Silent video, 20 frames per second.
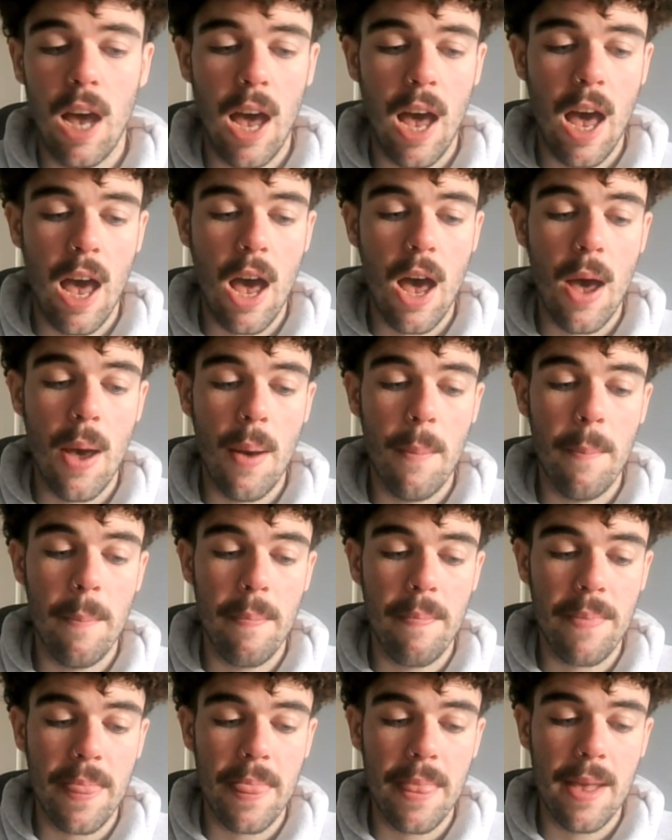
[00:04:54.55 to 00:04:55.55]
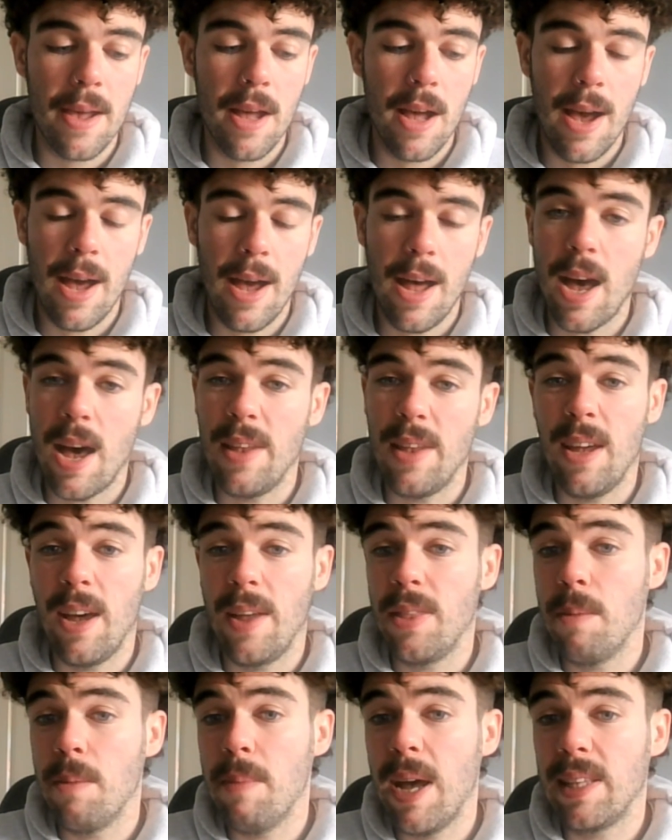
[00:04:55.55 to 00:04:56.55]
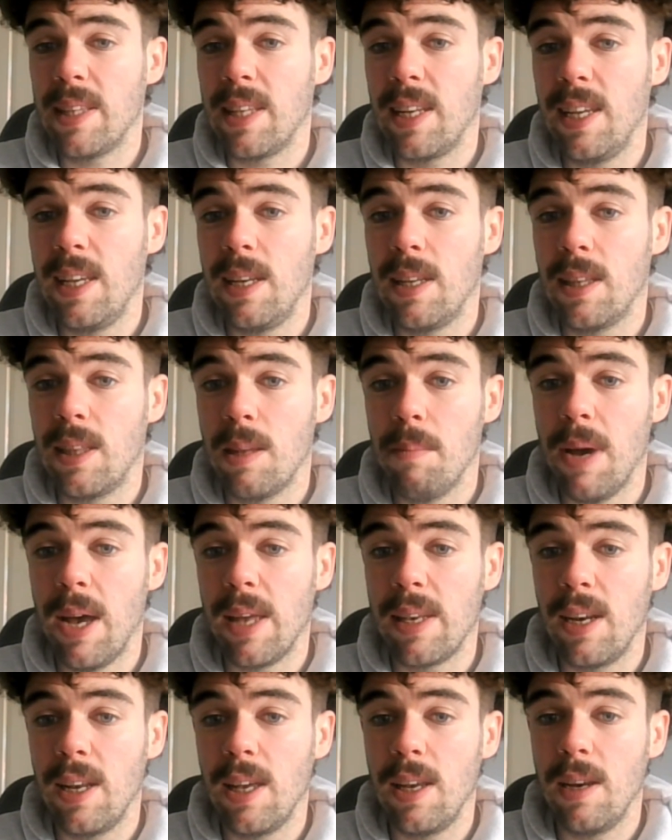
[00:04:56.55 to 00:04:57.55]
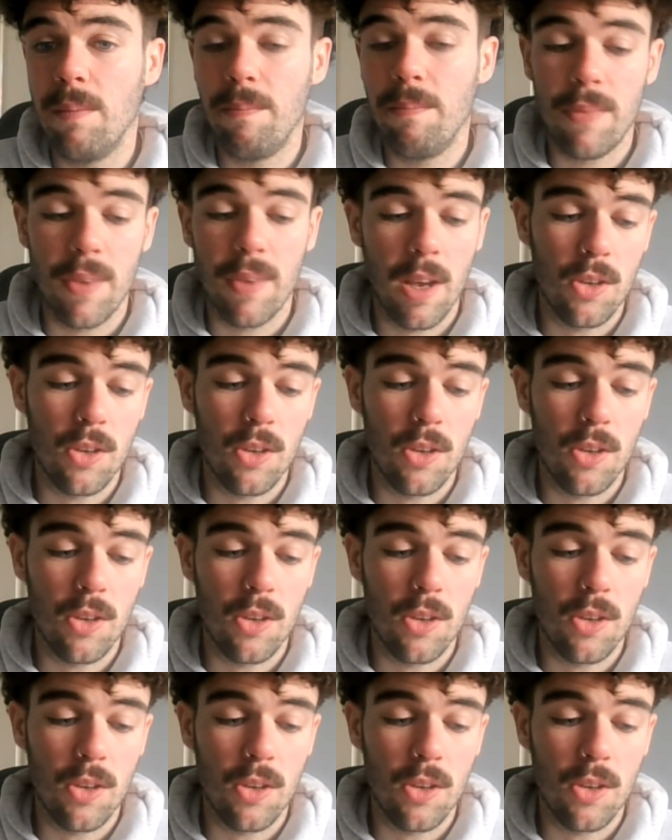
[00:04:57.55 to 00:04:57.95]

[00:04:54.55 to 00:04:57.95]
And the meddling